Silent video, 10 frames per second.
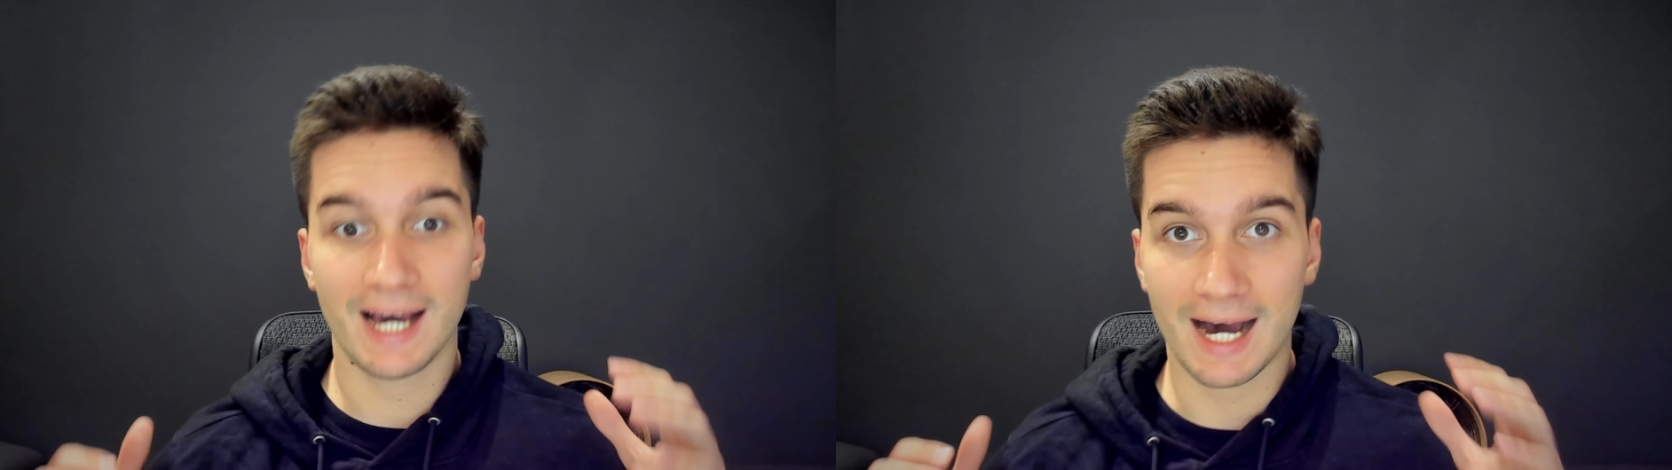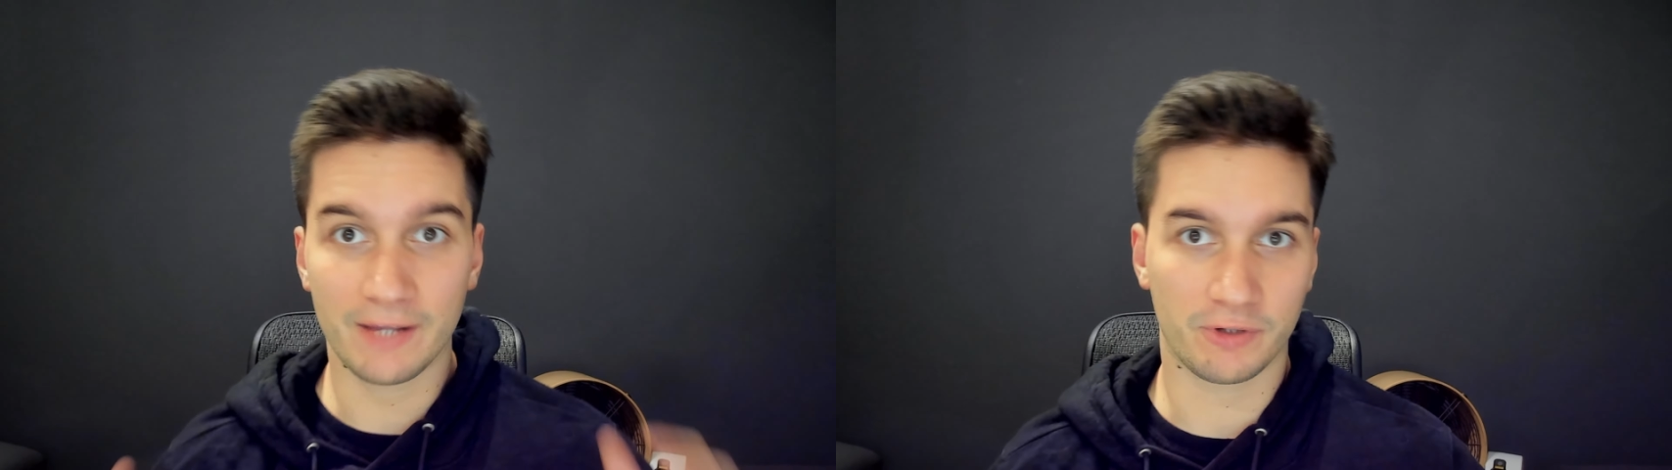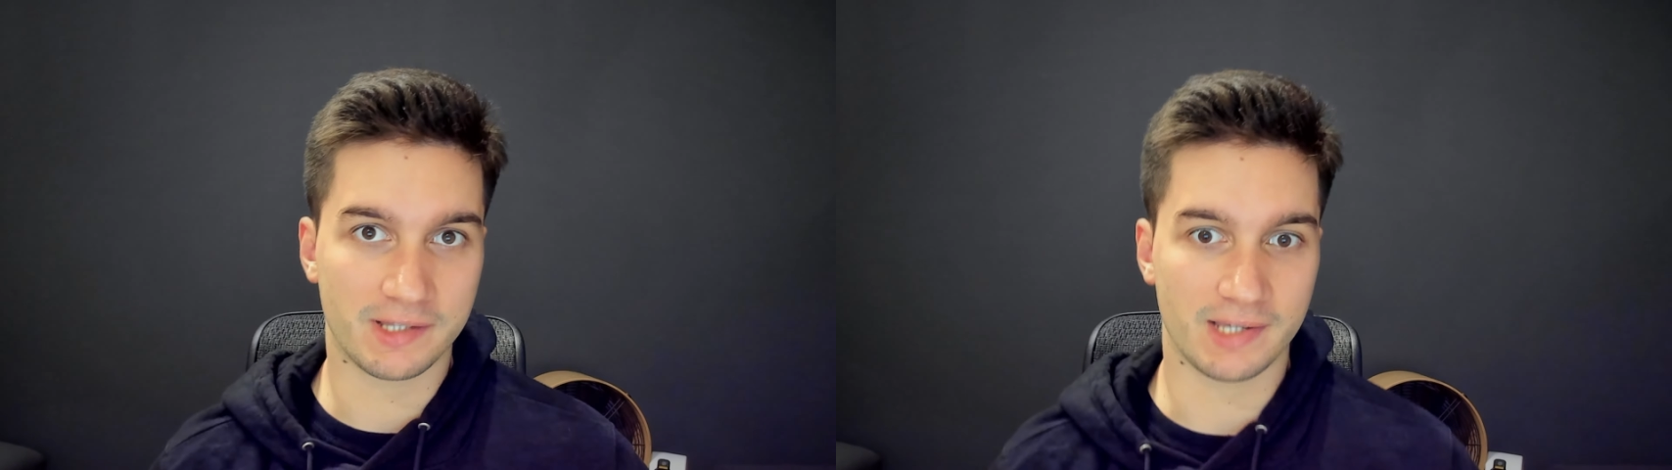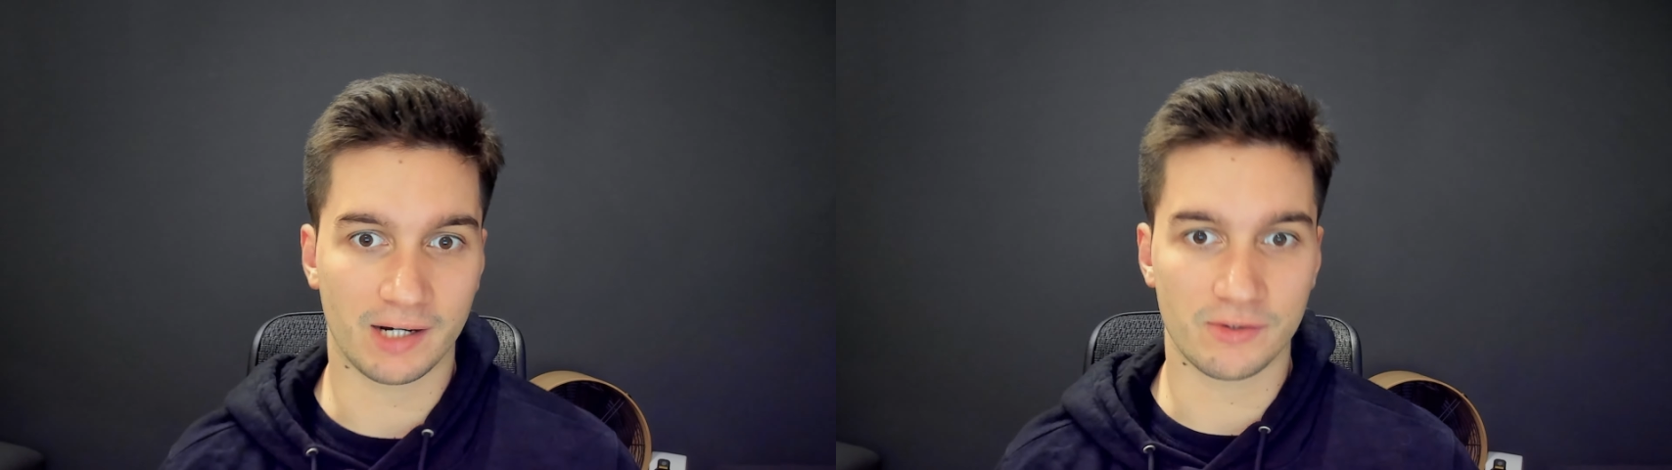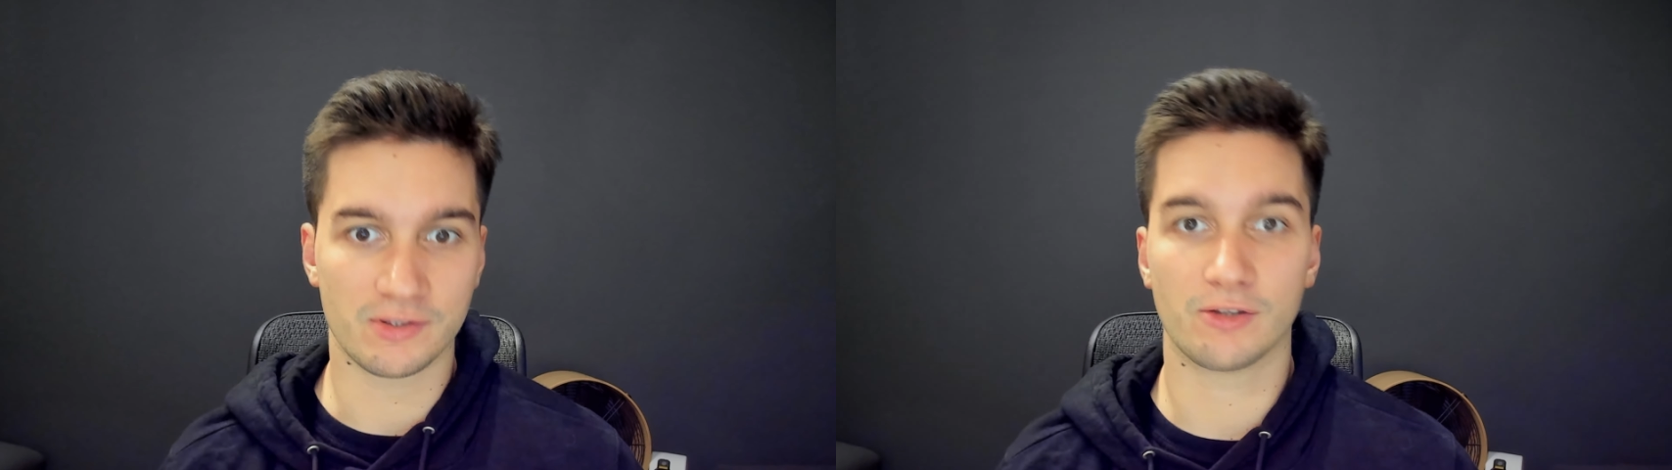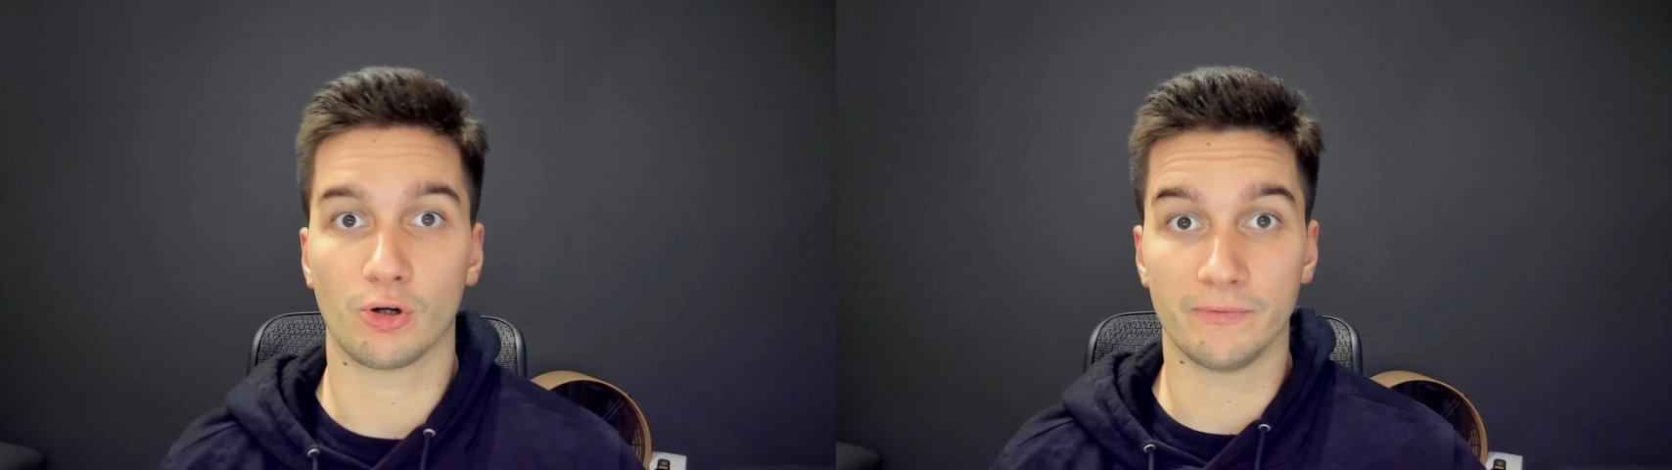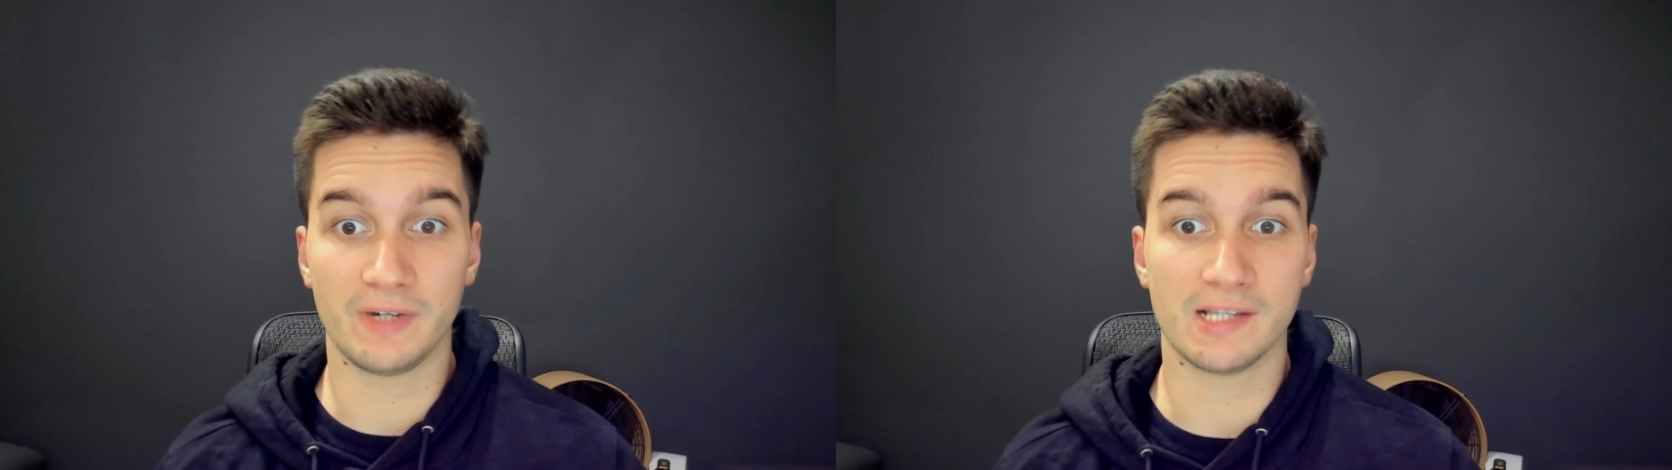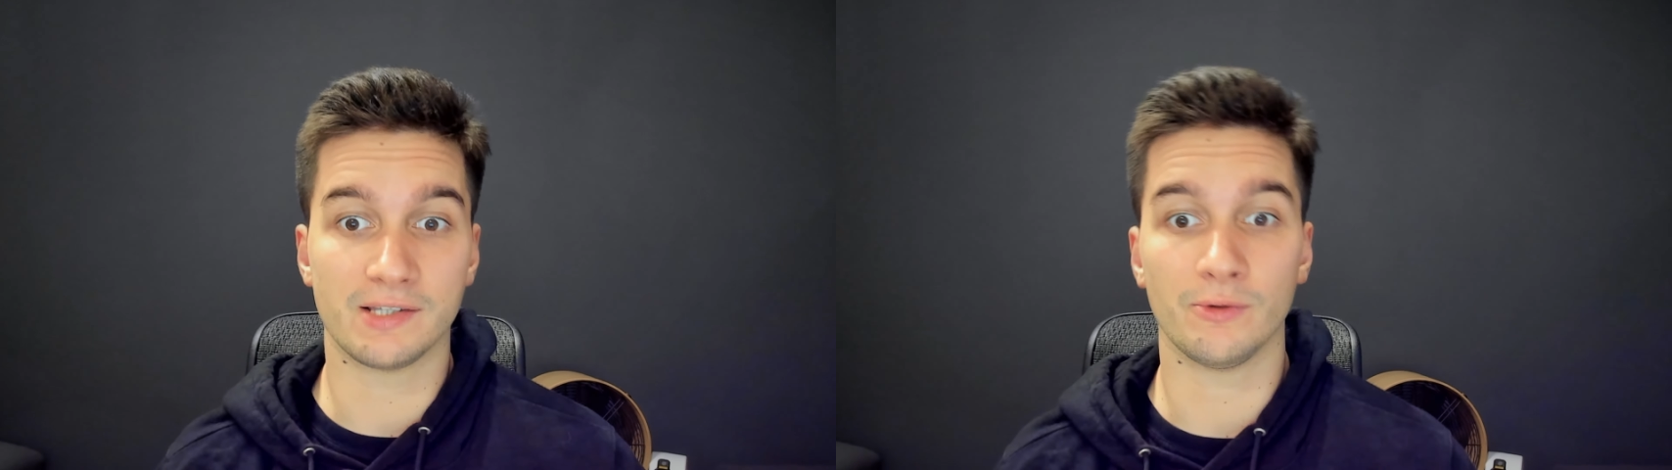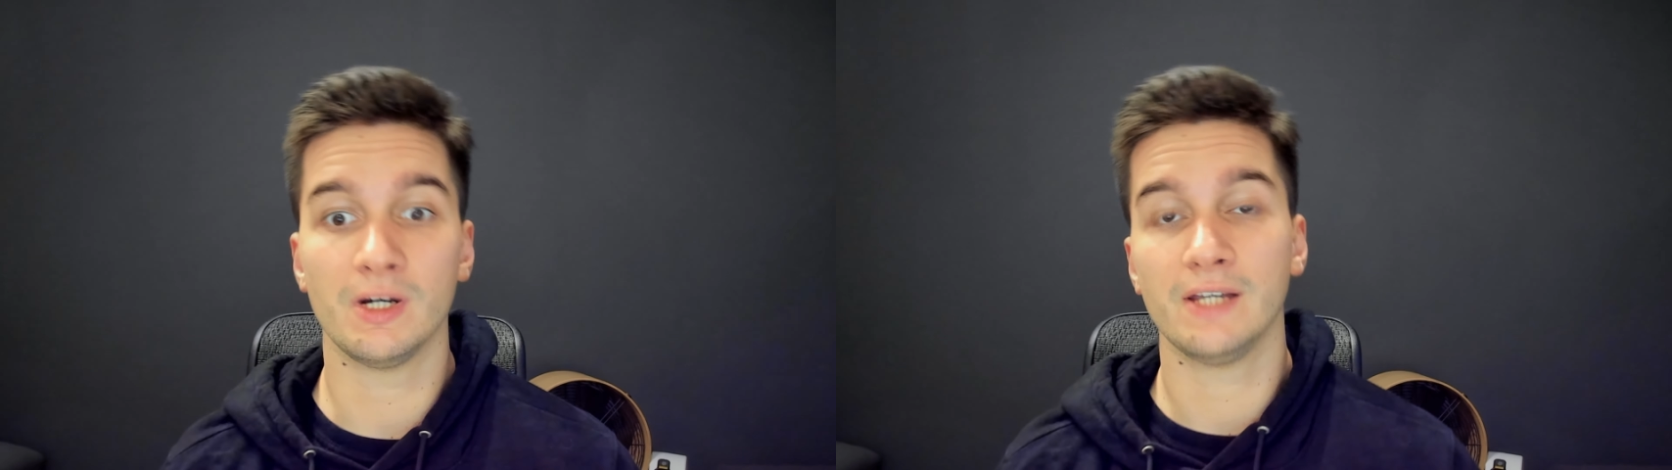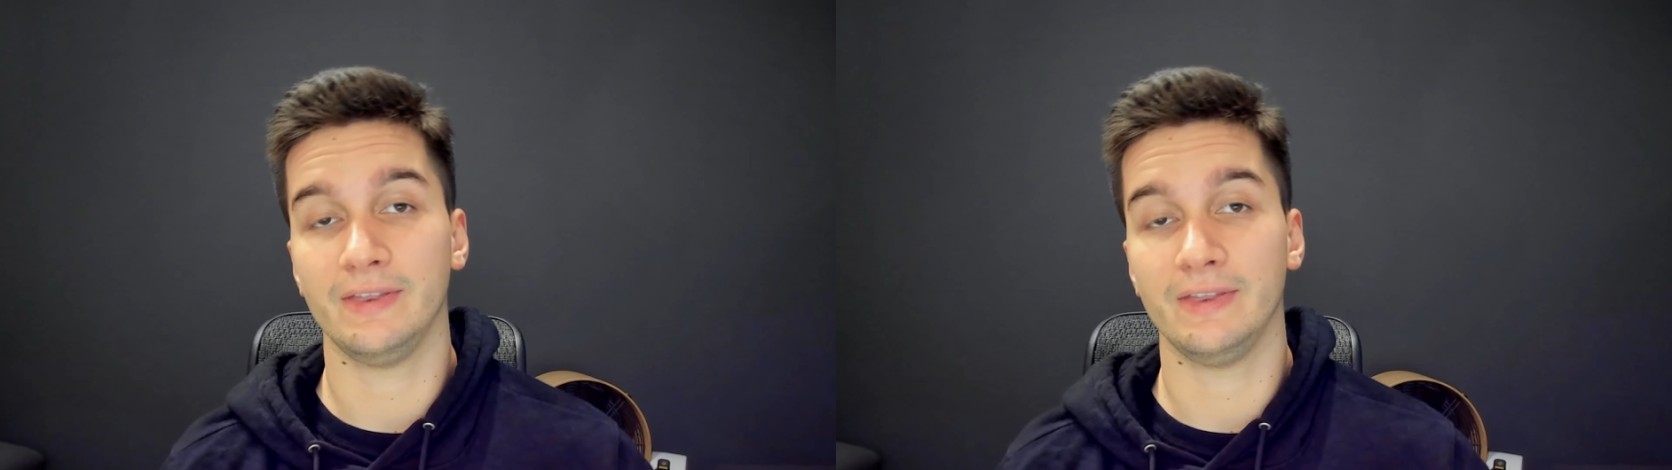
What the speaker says: 100 seconds to convince you